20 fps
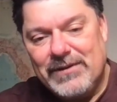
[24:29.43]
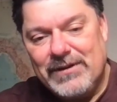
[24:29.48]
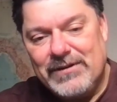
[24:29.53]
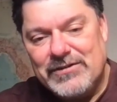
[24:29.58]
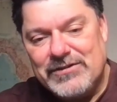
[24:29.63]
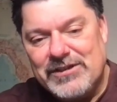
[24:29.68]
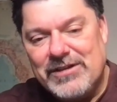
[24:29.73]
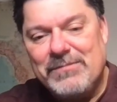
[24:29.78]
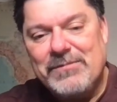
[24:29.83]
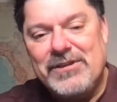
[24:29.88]

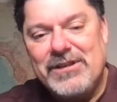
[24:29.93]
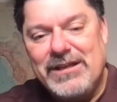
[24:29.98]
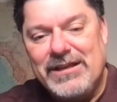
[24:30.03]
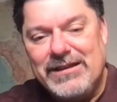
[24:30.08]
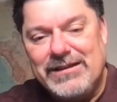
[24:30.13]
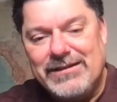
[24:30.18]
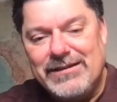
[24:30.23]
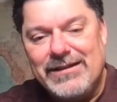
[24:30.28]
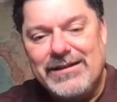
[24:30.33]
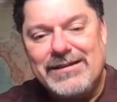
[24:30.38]

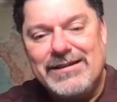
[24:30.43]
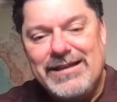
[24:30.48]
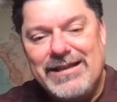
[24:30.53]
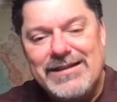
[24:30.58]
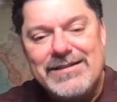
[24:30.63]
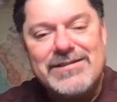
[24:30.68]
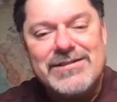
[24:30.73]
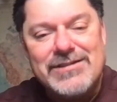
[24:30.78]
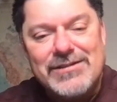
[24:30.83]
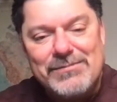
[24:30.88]
something that
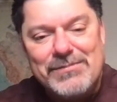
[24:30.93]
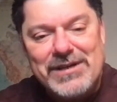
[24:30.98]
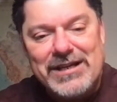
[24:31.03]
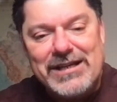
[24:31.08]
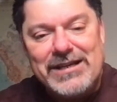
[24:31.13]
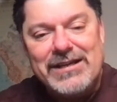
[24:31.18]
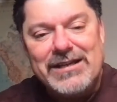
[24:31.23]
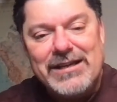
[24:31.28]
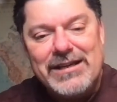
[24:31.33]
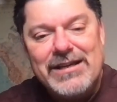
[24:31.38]
needs to
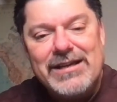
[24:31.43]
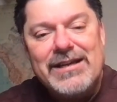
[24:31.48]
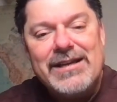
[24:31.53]
be